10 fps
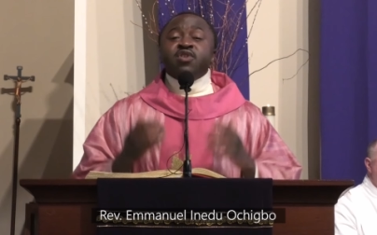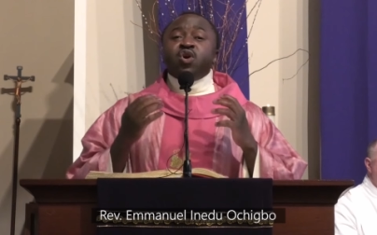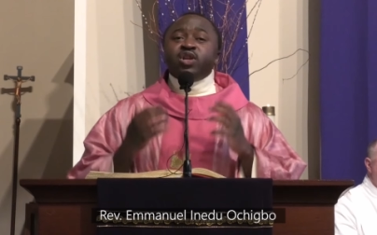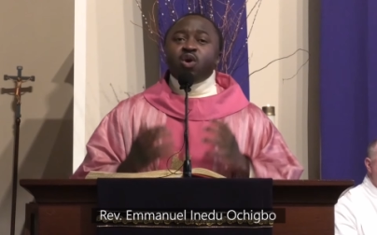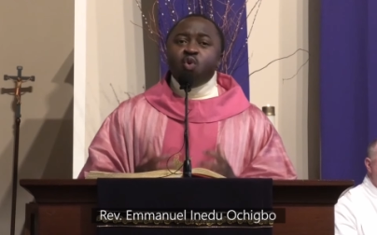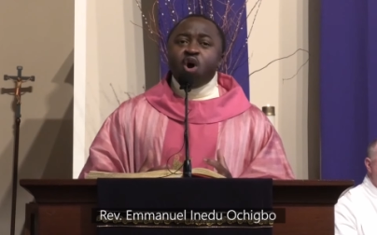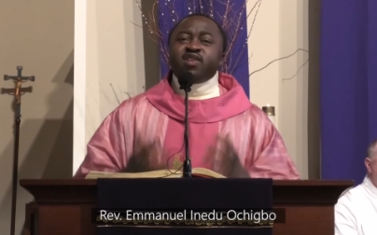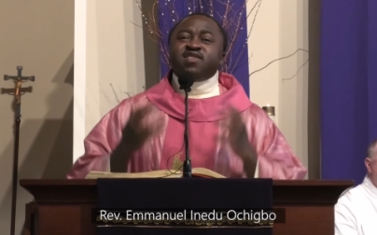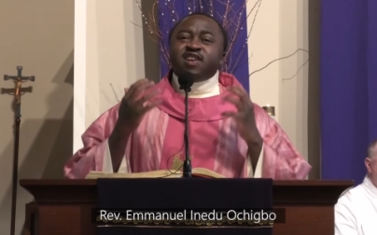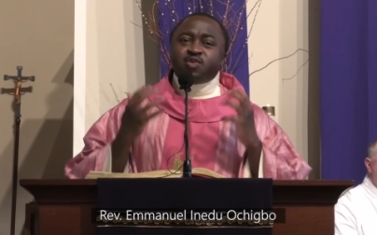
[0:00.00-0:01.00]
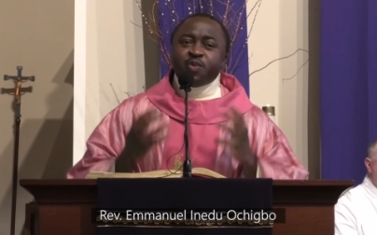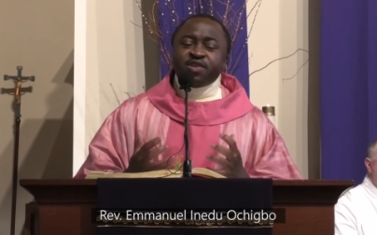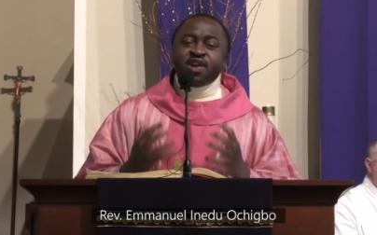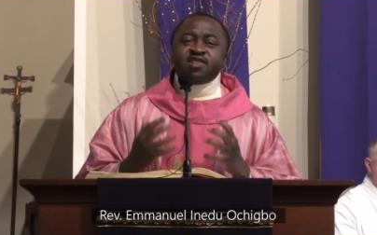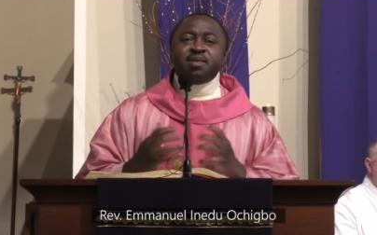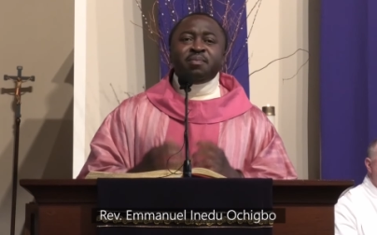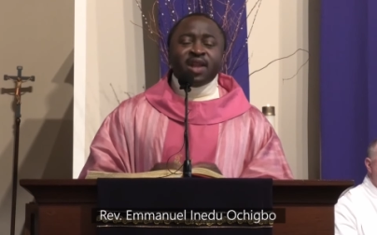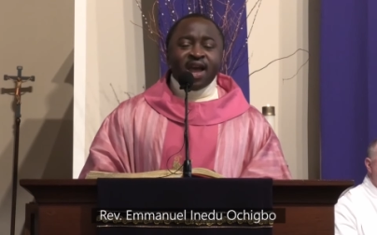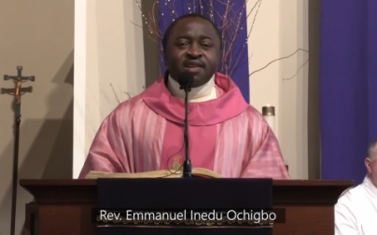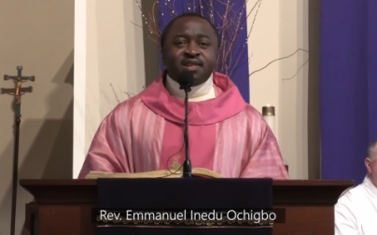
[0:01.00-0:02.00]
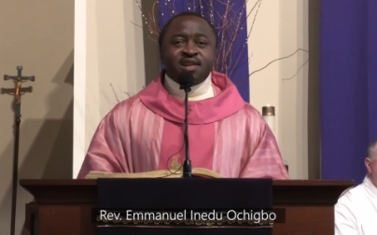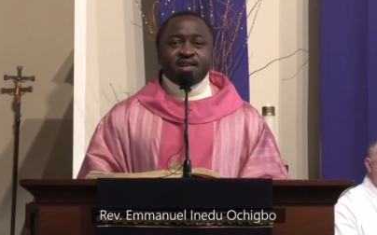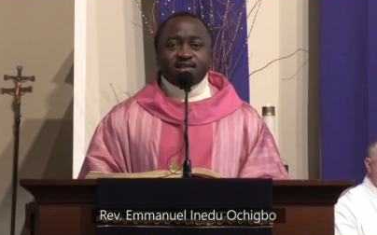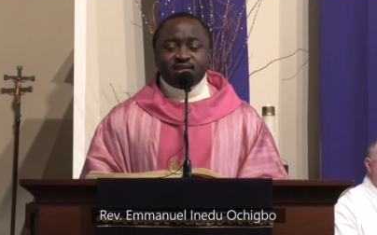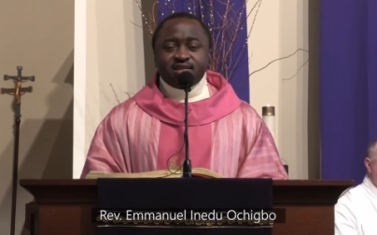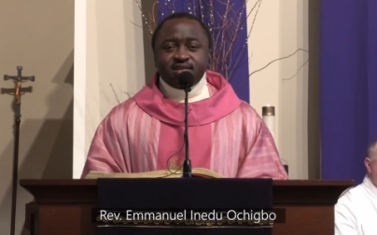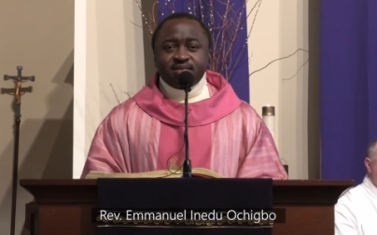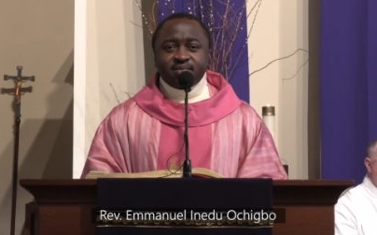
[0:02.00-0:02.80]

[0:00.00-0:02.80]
though the world is experiencing blindness,